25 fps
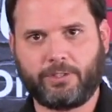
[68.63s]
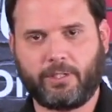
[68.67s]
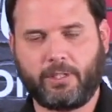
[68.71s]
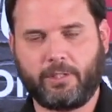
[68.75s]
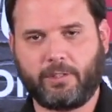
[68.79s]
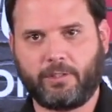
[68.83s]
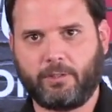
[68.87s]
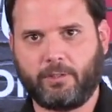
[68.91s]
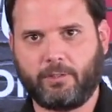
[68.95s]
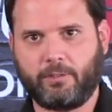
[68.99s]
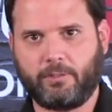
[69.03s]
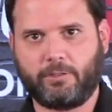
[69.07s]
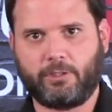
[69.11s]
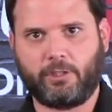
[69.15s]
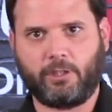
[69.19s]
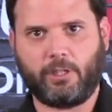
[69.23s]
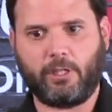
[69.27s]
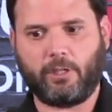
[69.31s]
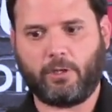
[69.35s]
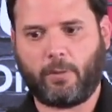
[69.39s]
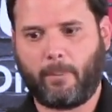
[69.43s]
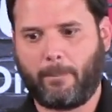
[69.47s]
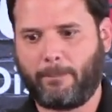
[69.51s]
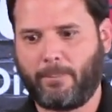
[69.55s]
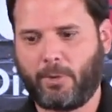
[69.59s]
like to
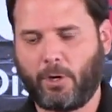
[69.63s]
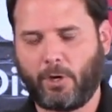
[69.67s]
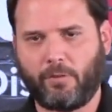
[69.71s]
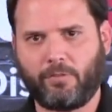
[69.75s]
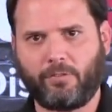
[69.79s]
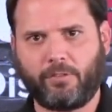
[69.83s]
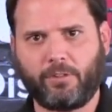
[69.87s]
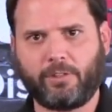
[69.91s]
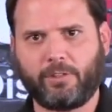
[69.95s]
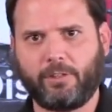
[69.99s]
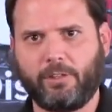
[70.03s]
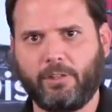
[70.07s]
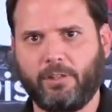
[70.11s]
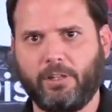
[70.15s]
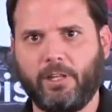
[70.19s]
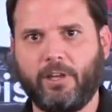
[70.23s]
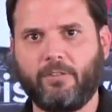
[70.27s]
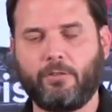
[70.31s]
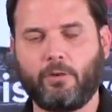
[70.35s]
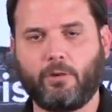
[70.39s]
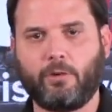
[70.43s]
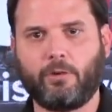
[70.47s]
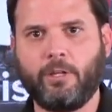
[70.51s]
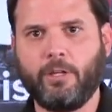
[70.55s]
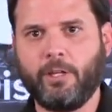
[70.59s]
get a perfectly
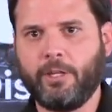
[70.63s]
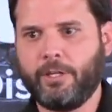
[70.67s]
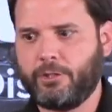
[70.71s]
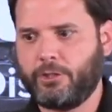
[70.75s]
level,